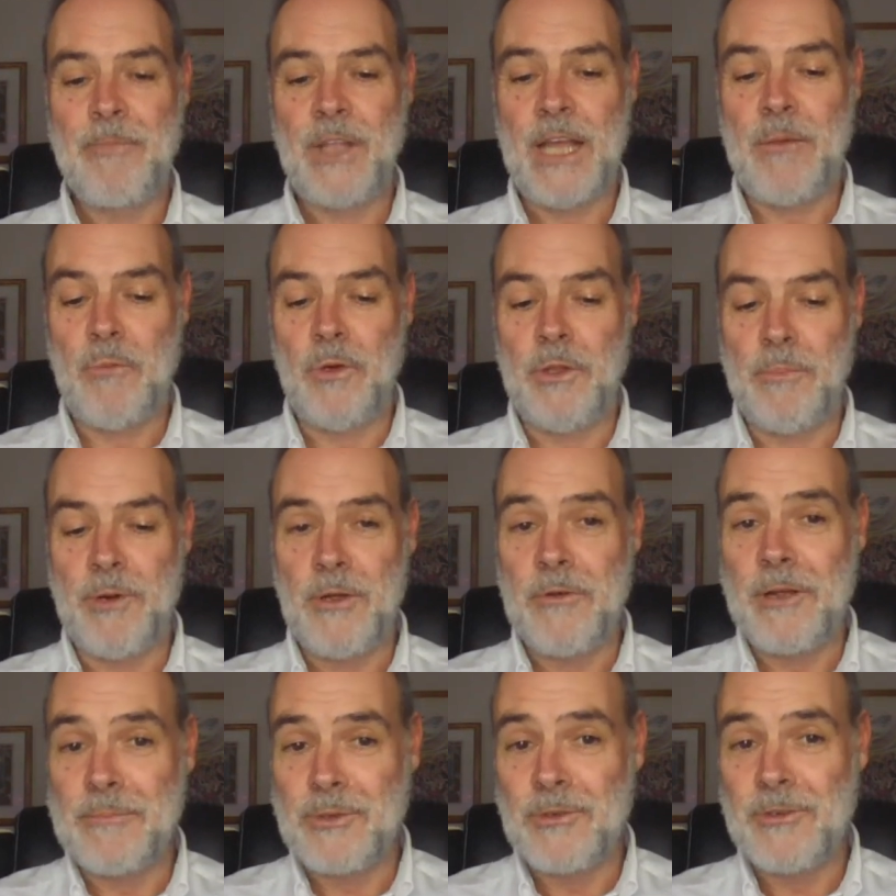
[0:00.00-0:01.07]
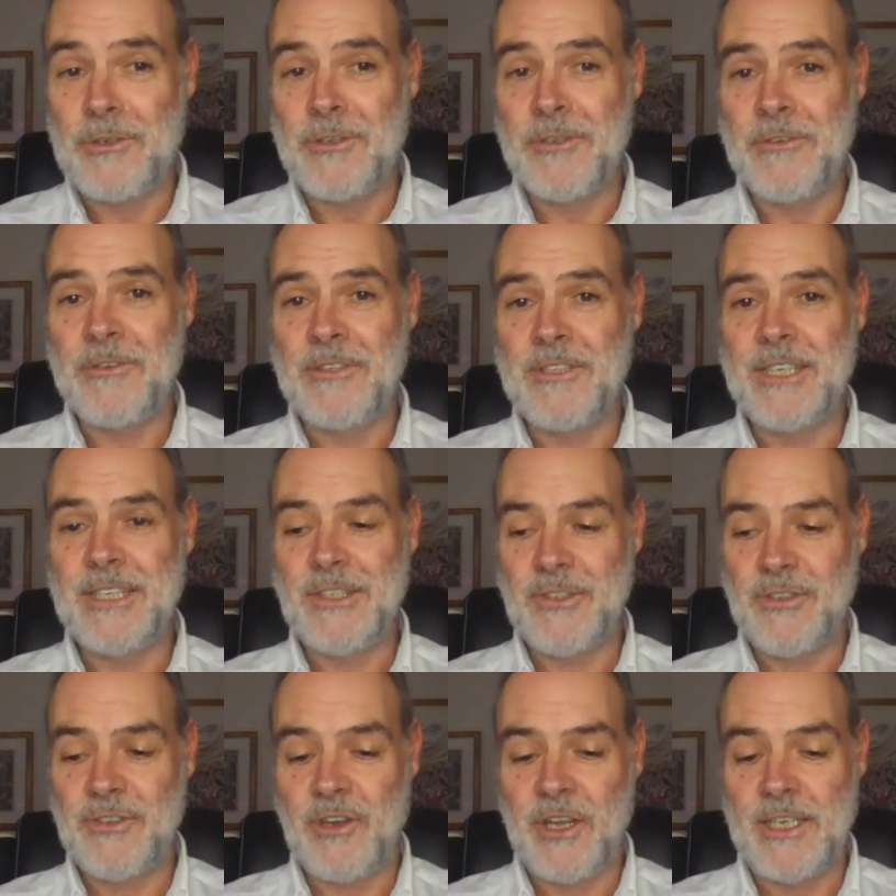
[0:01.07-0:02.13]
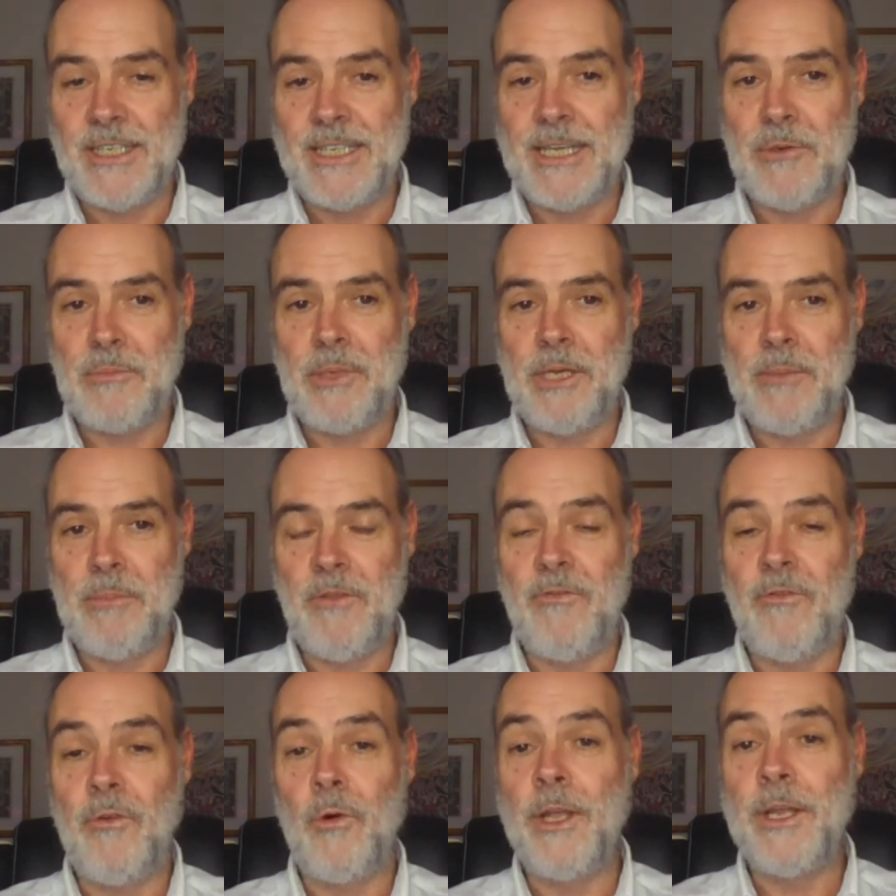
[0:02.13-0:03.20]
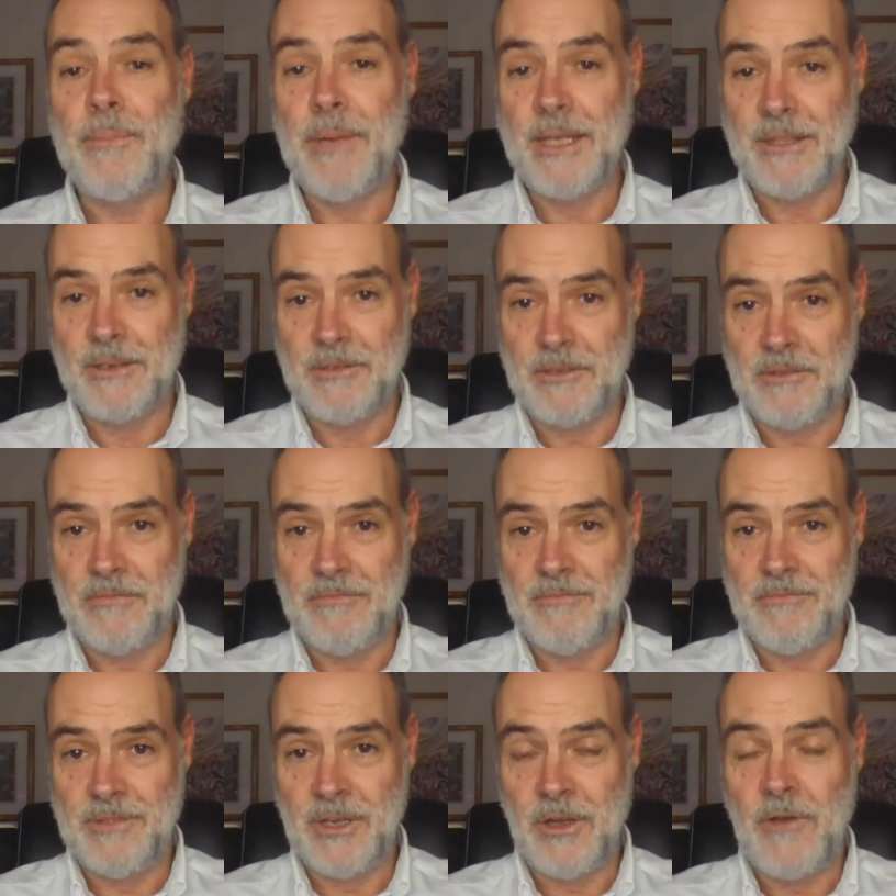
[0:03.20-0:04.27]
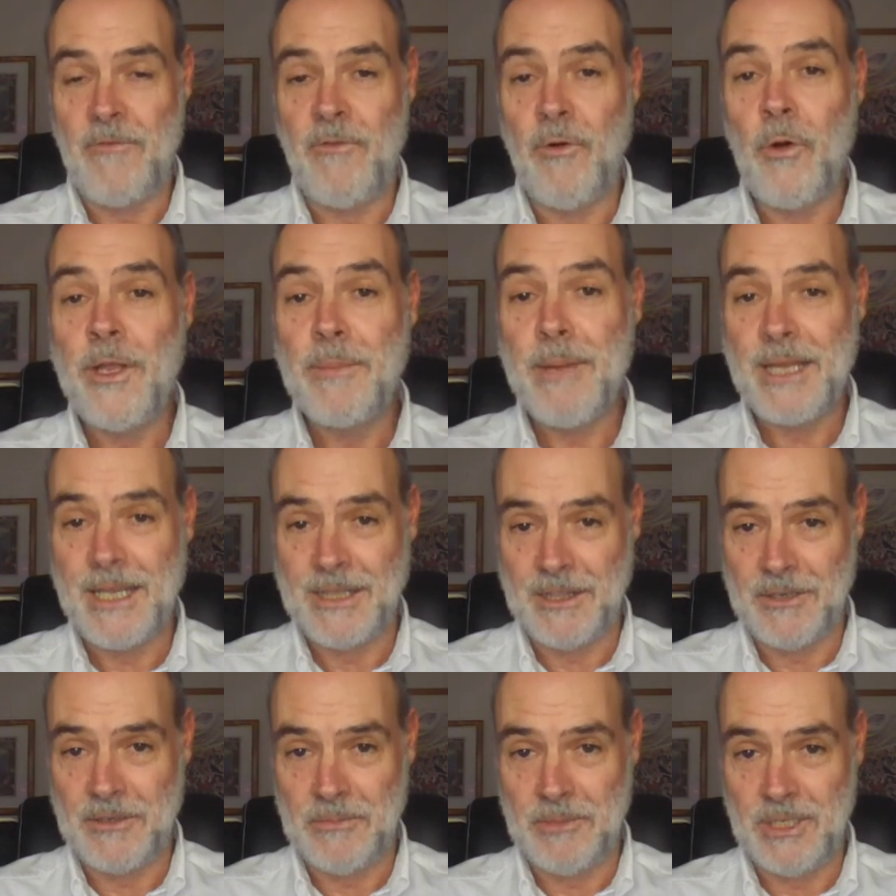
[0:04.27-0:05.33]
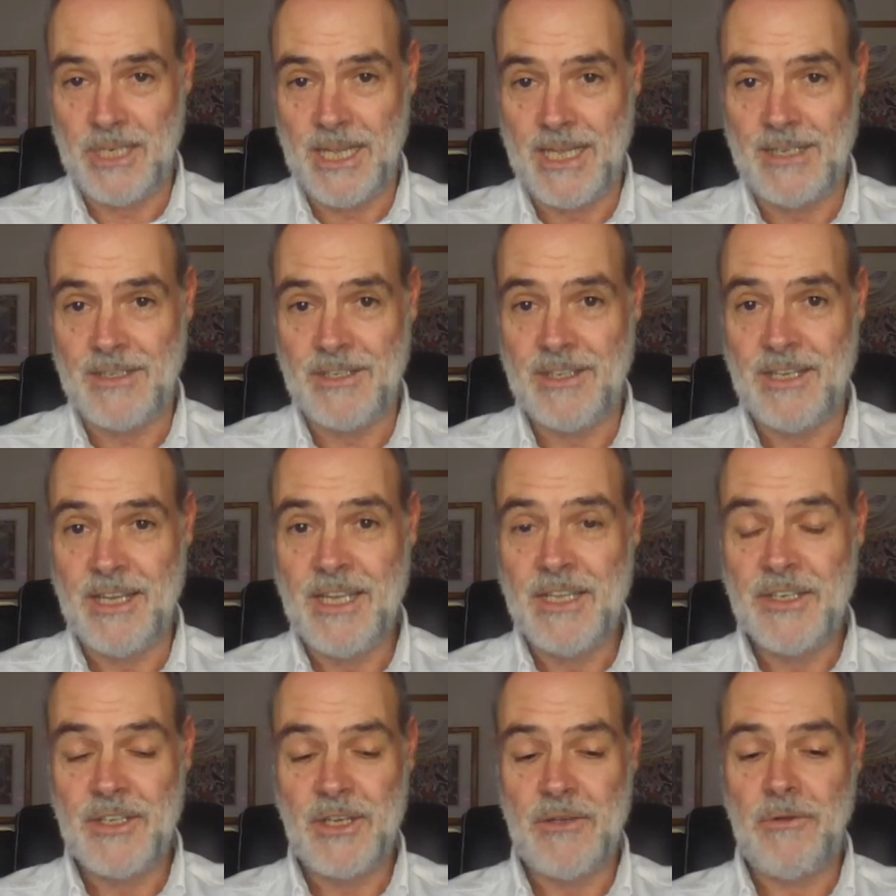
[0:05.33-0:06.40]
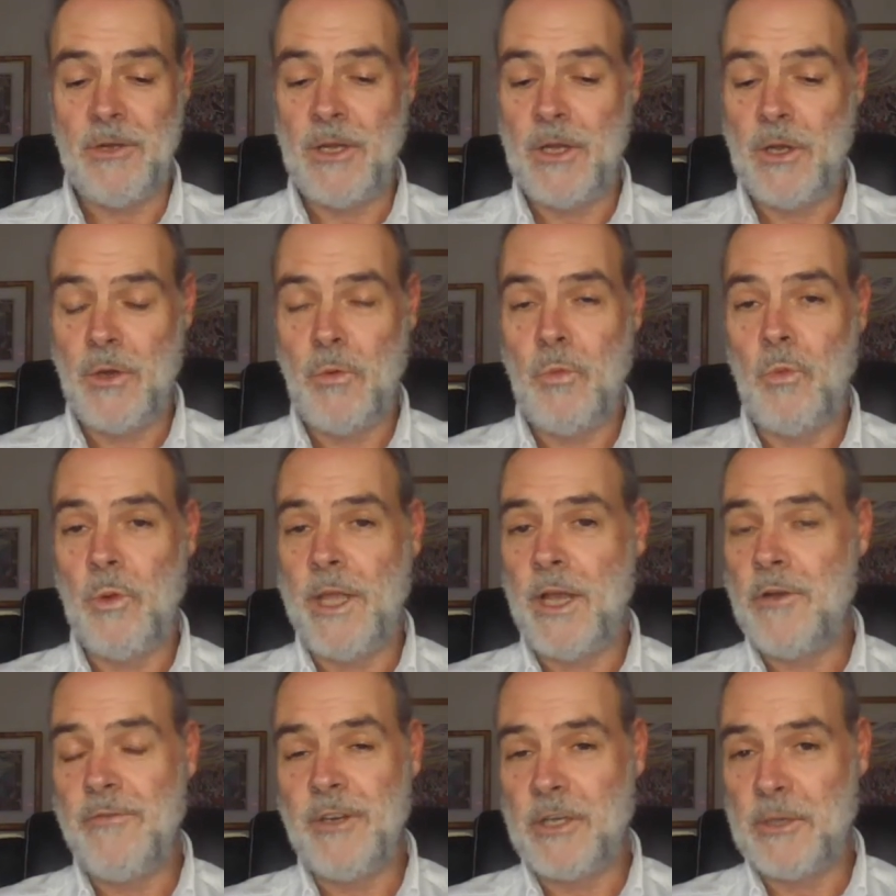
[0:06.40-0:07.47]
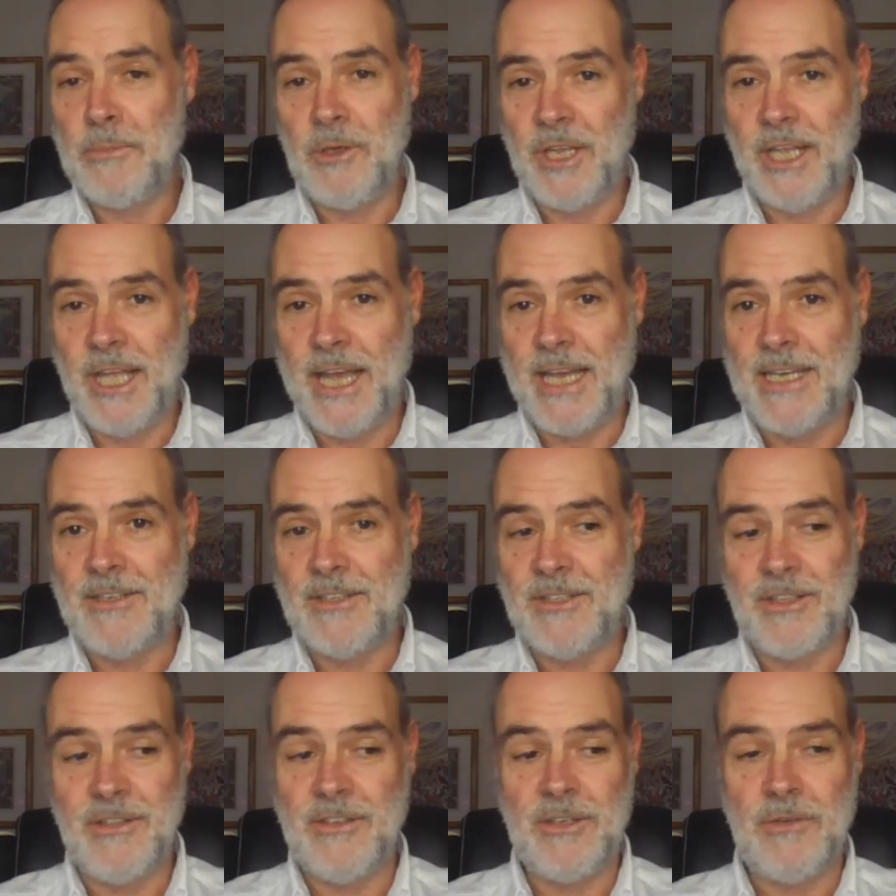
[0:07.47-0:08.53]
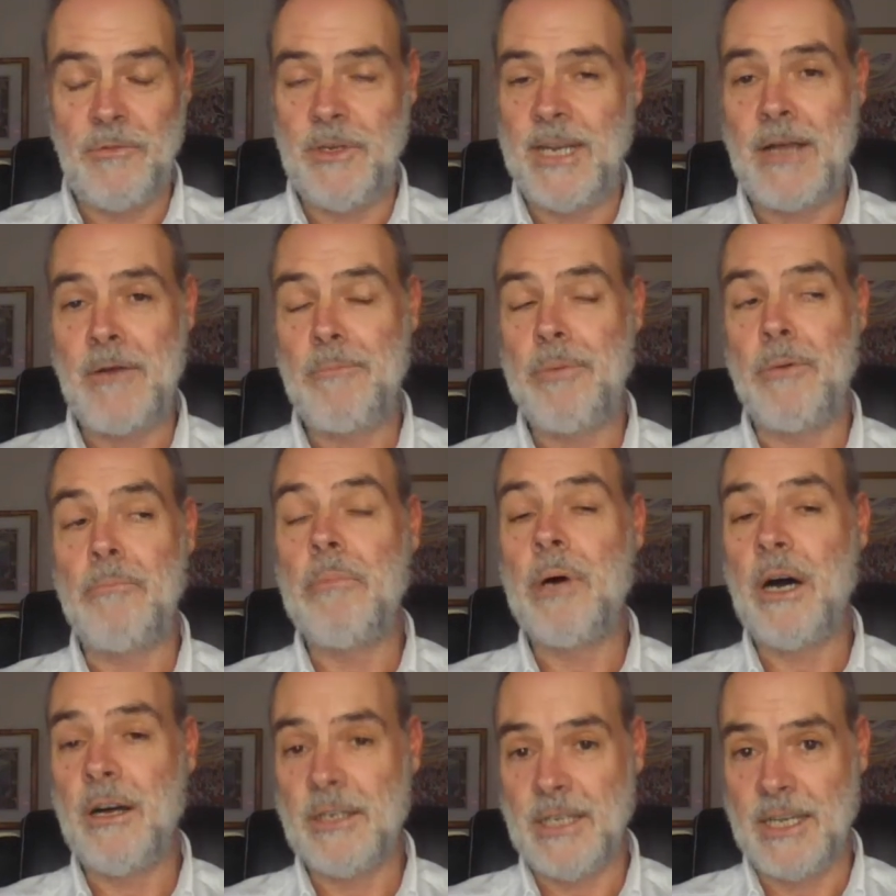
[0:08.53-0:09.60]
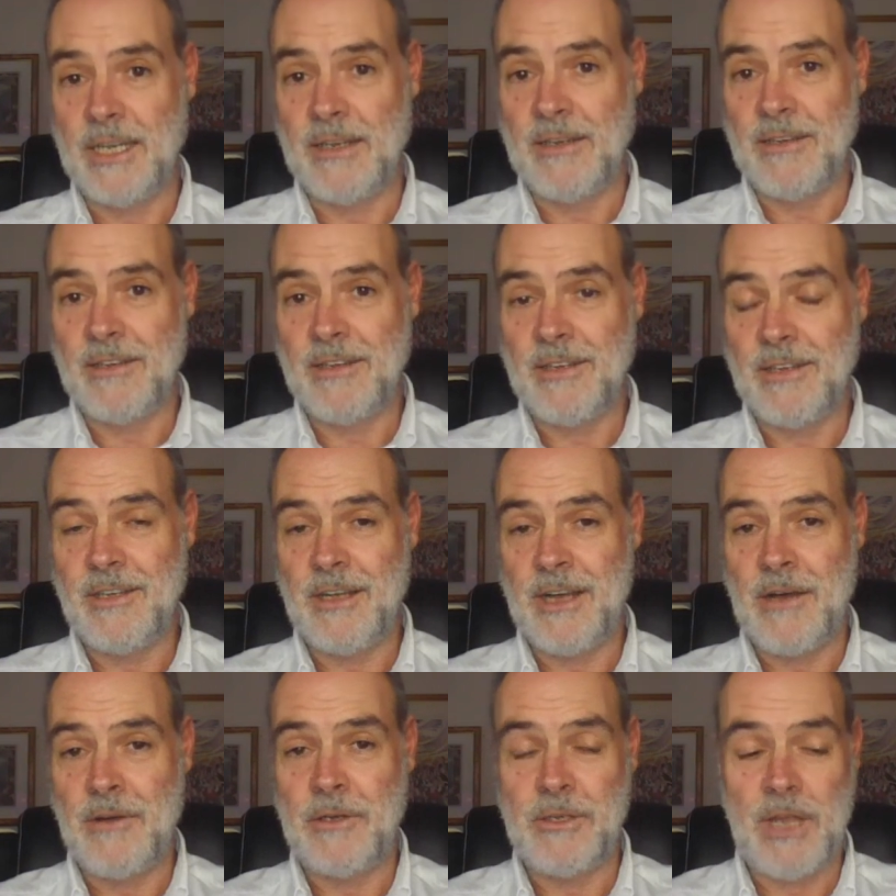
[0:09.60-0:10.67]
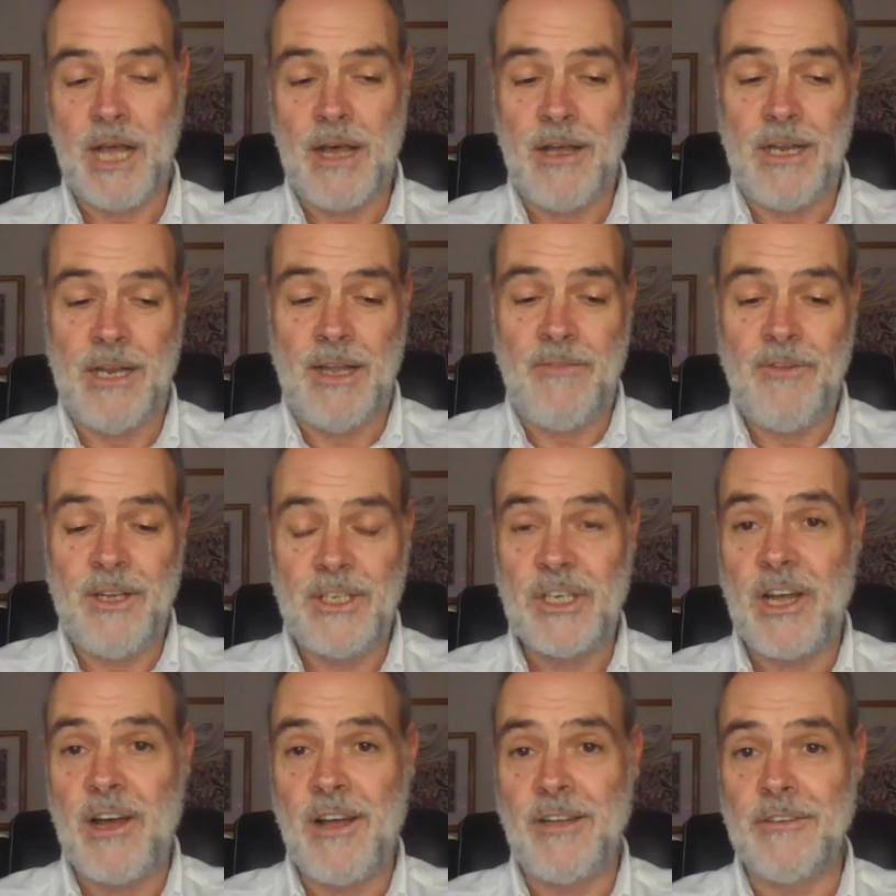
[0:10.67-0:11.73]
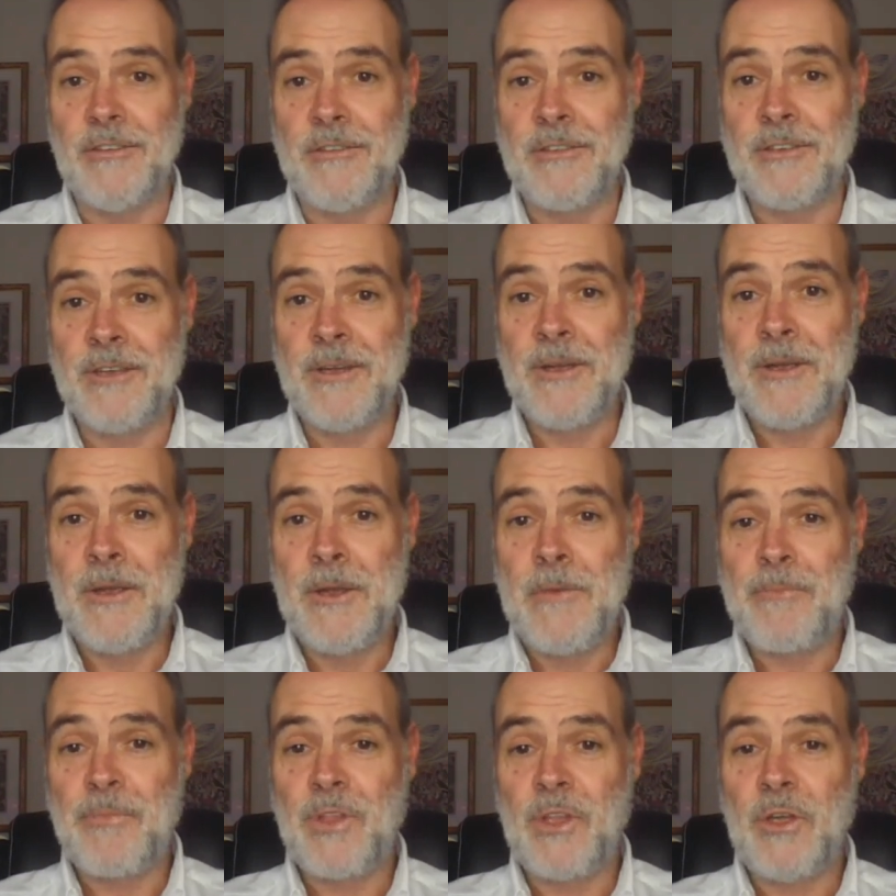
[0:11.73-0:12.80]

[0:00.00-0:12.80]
And what the program's trying to do is it's trying to help people avoid make those you know avoid making those mistakes. So we over communicate. So so we're now bombarding our our lovely child hmm.